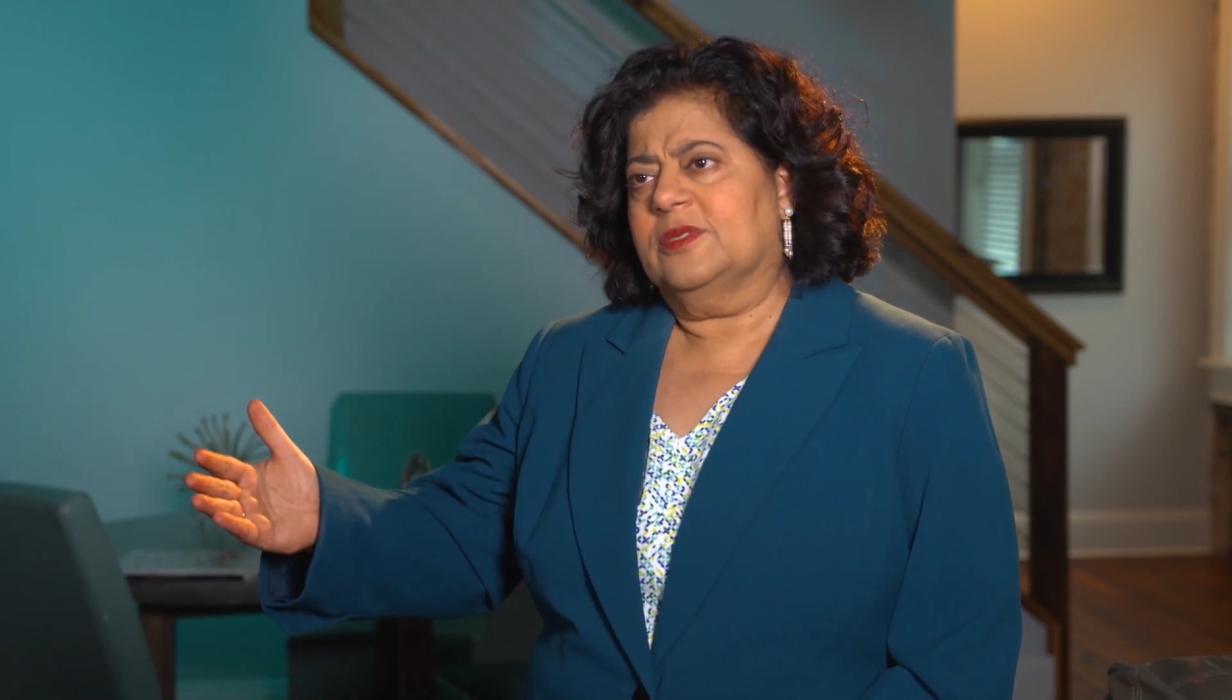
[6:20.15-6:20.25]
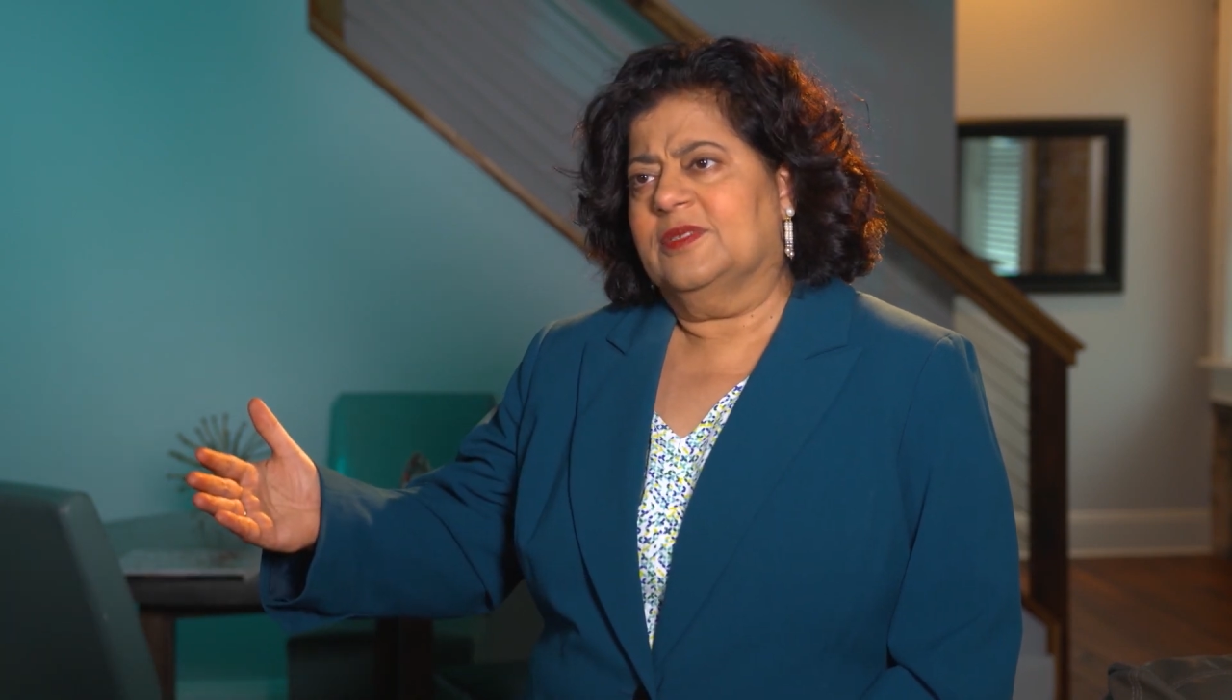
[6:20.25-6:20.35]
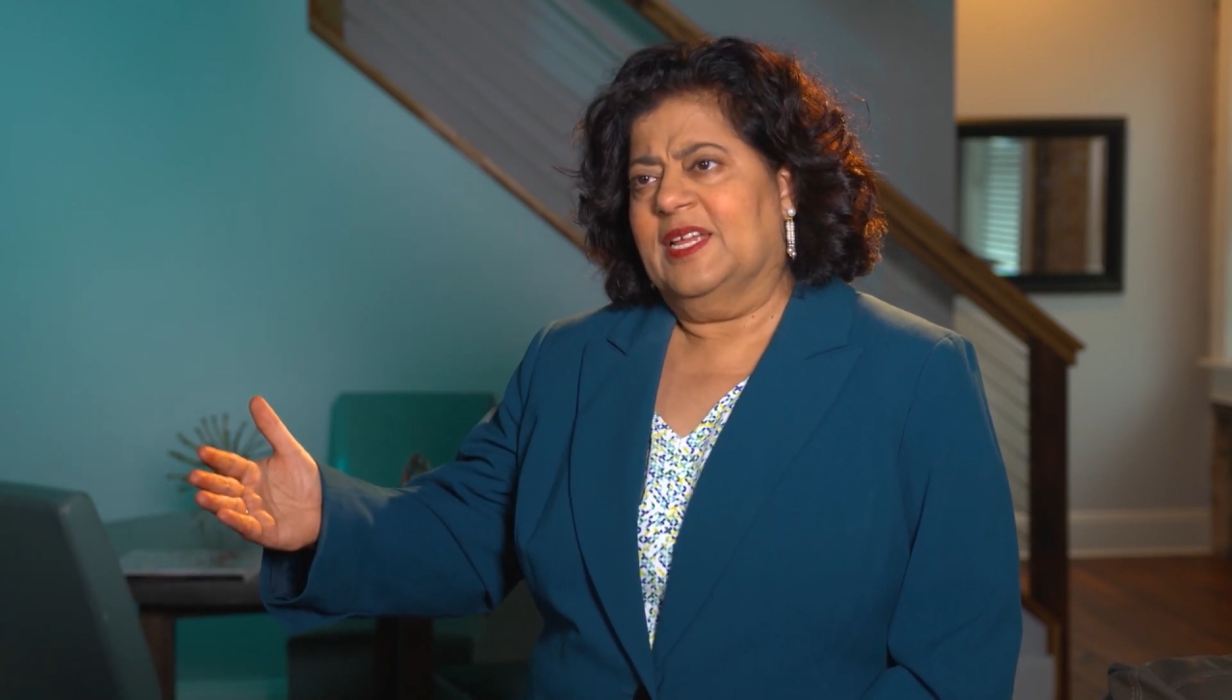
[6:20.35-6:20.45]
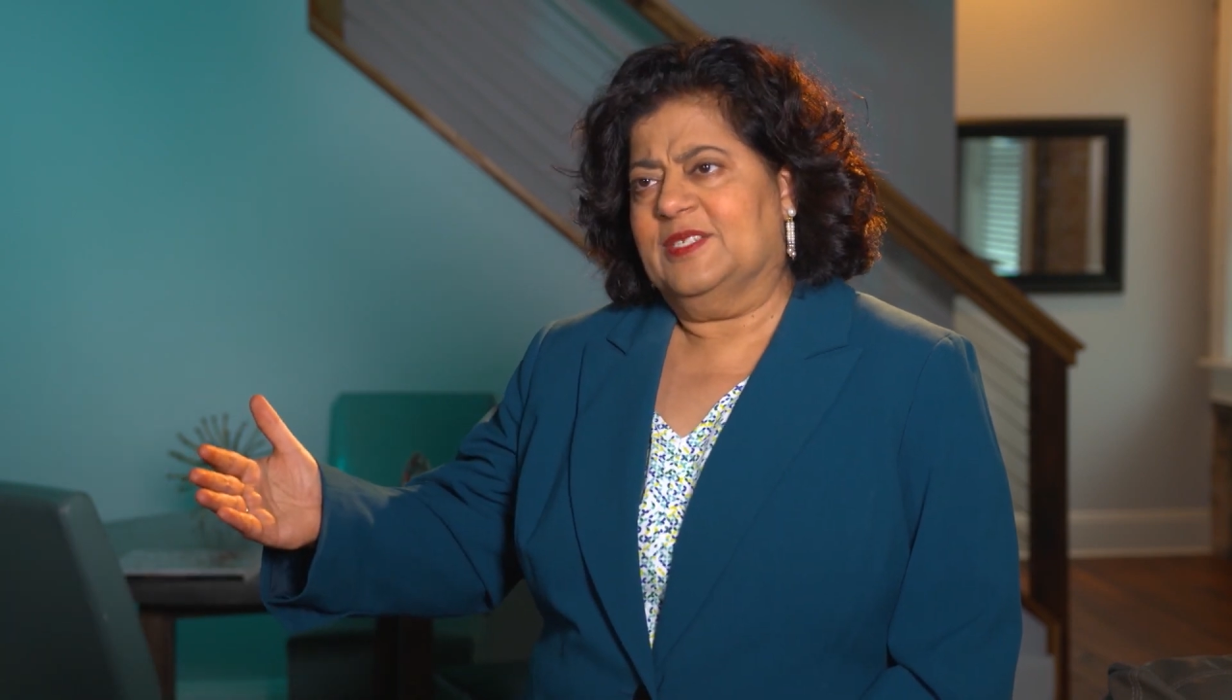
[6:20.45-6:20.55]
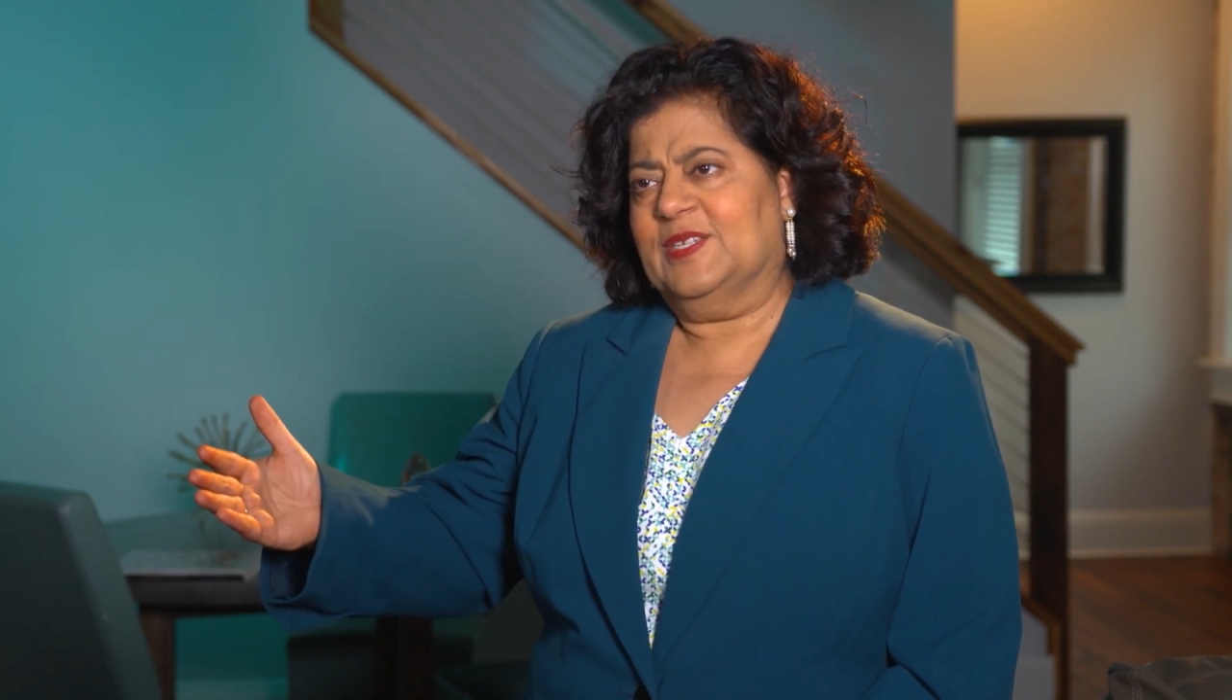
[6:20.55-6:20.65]

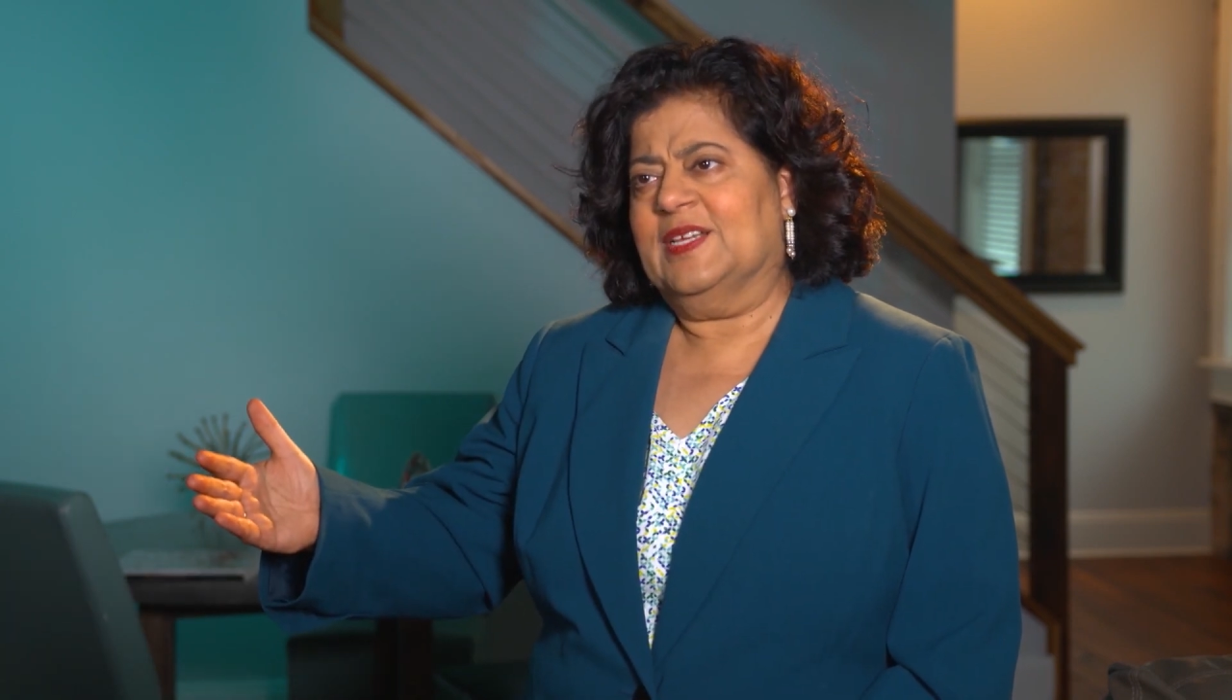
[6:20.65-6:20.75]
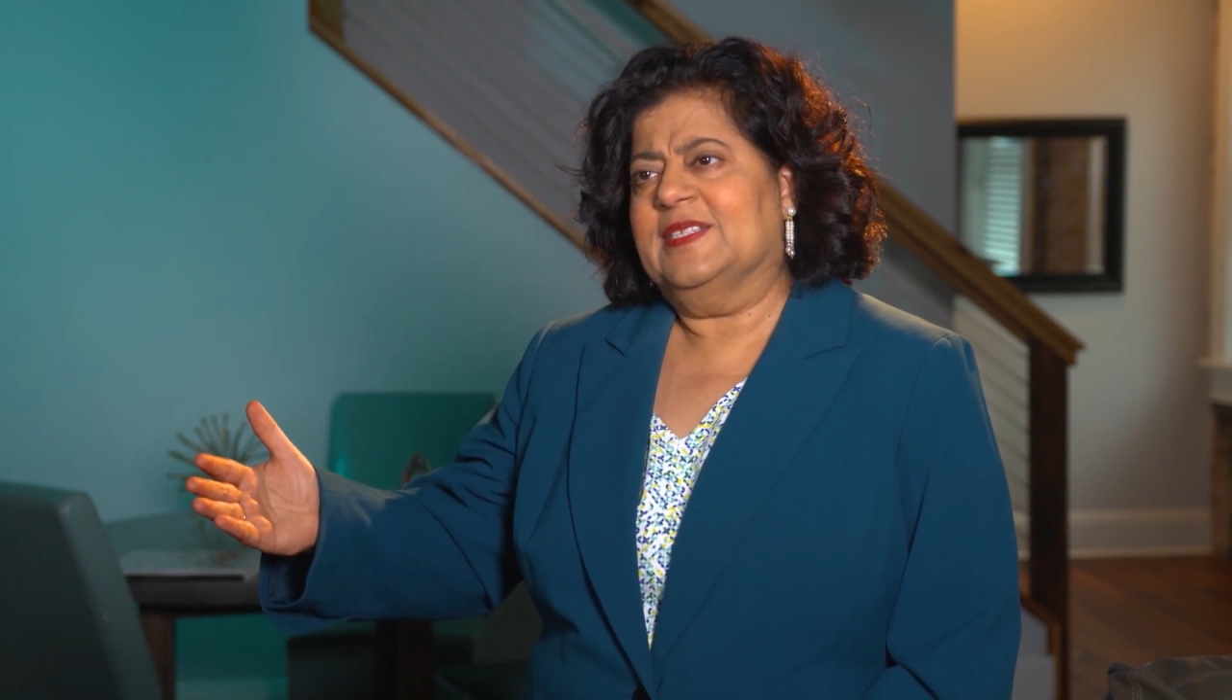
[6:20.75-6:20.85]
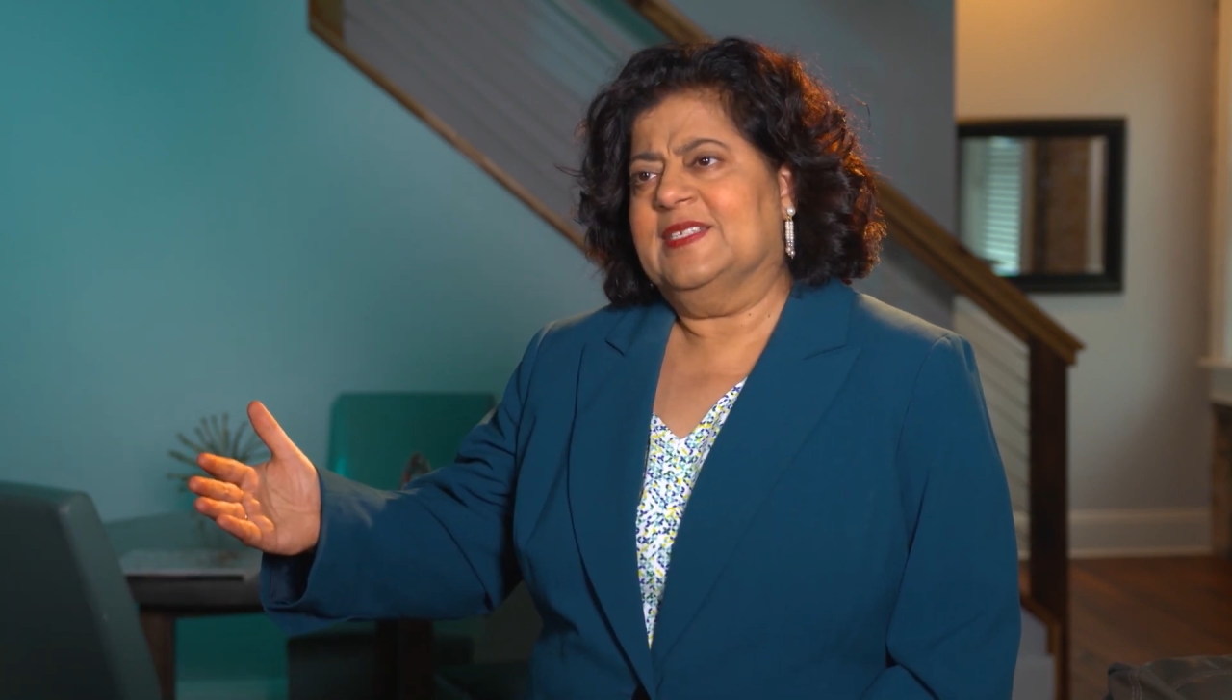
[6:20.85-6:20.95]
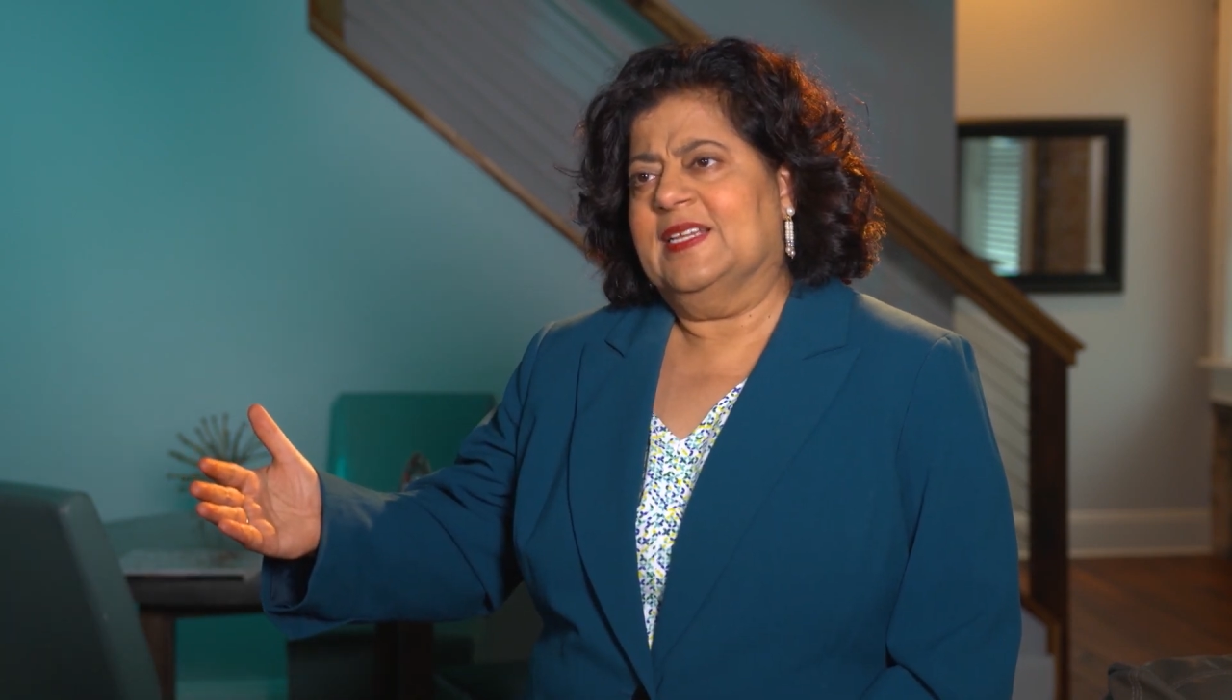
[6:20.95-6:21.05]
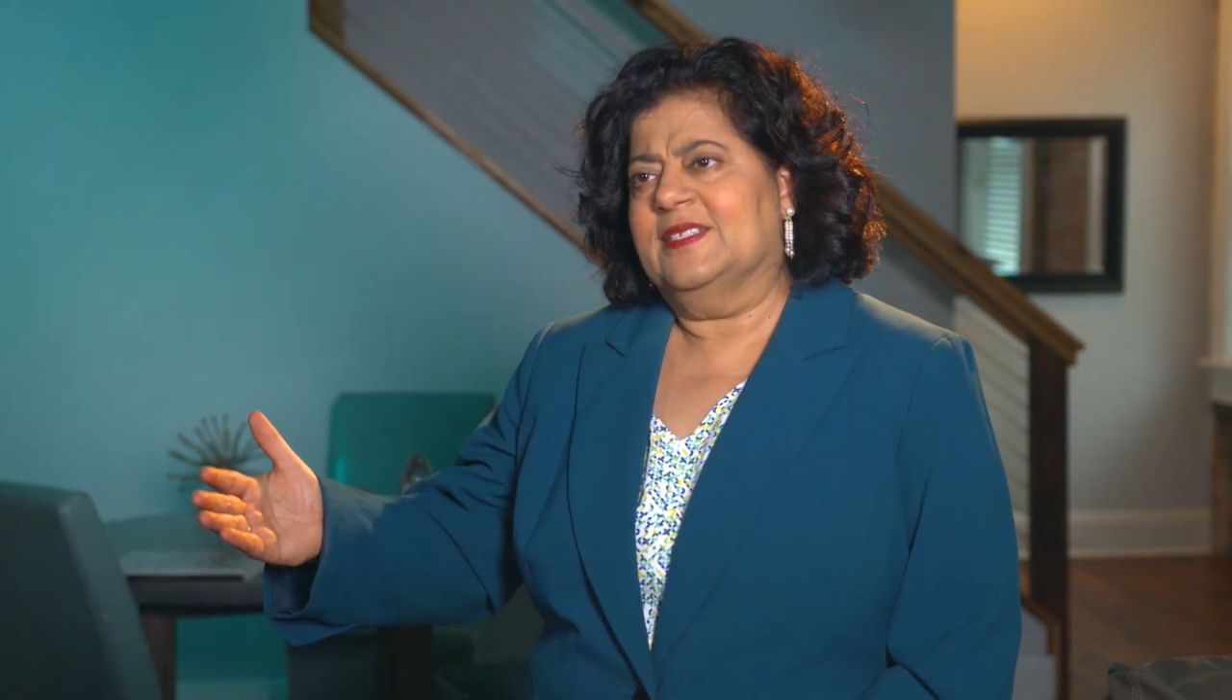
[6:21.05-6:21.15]
their sickle cell